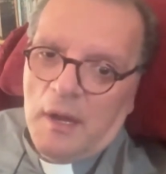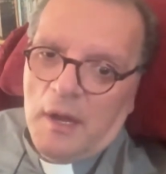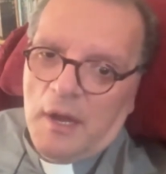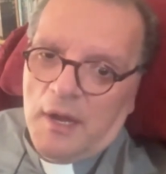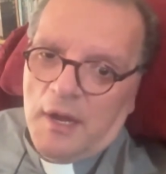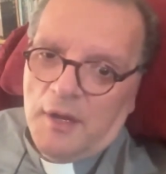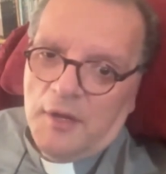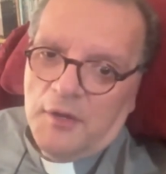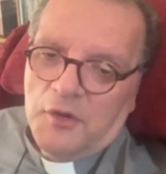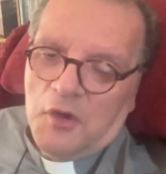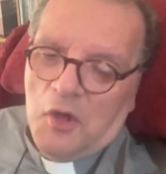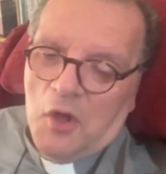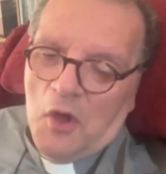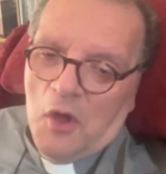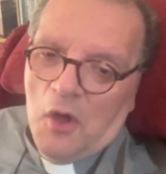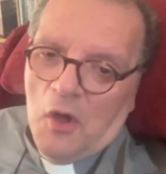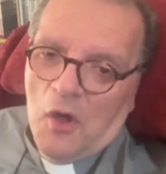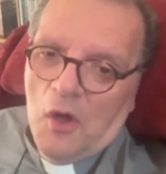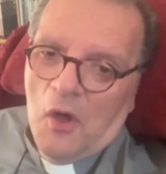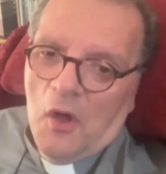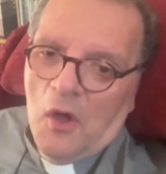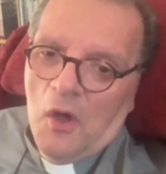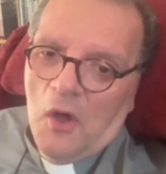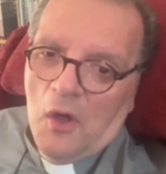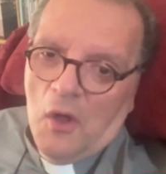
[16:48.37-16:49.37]
in
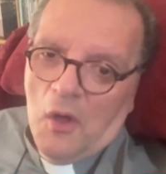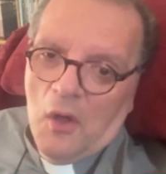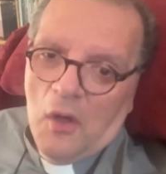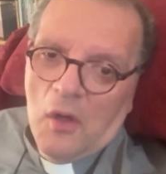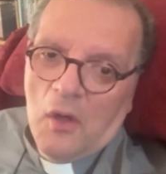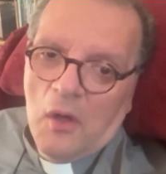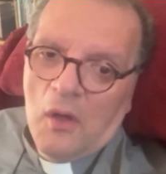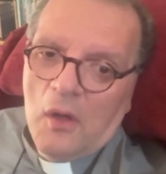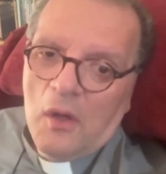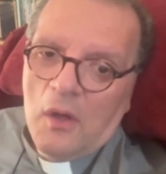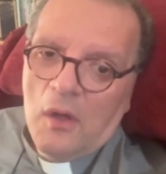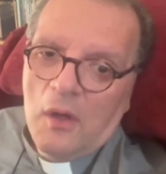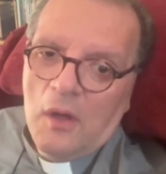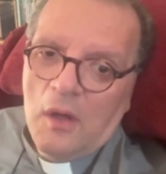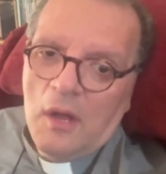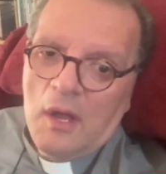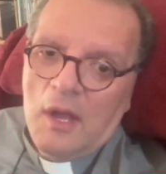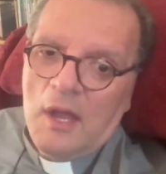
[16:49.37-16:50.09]
Ur,